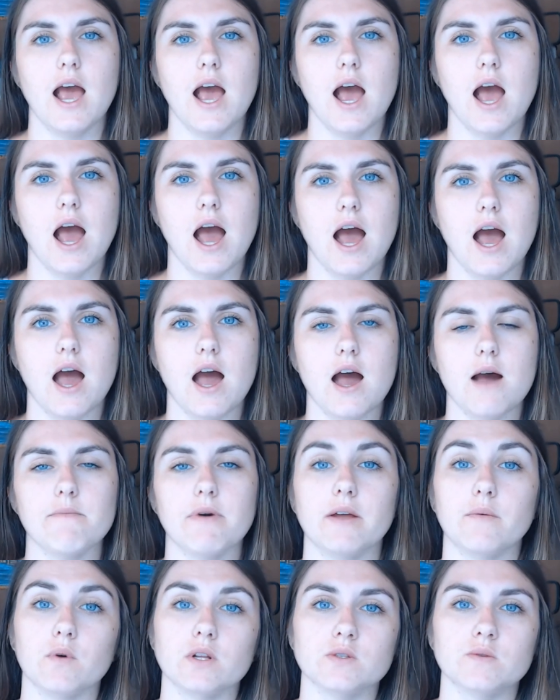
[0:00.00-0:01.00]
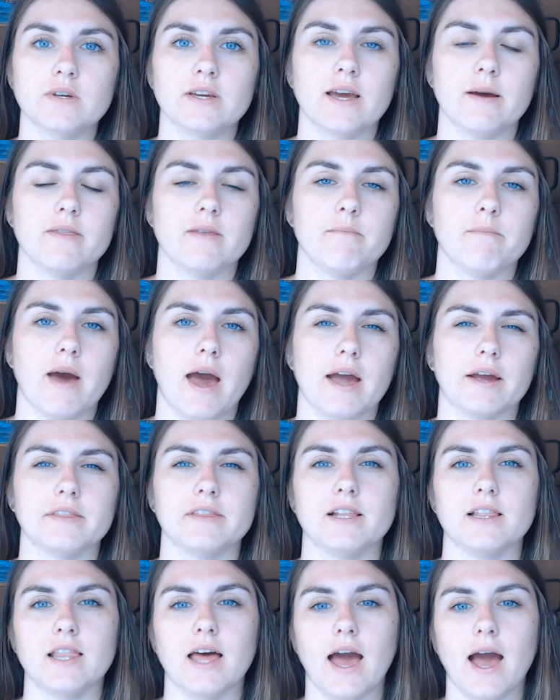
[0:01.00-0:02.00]
And once we get them back in
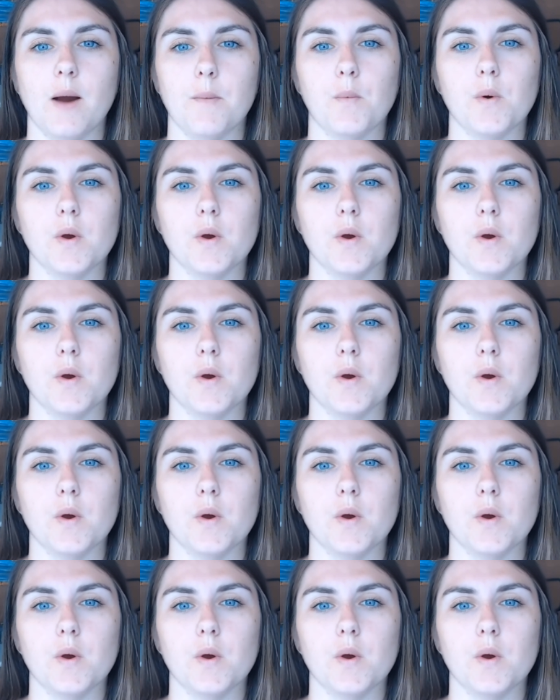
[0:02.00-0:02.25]
the lab,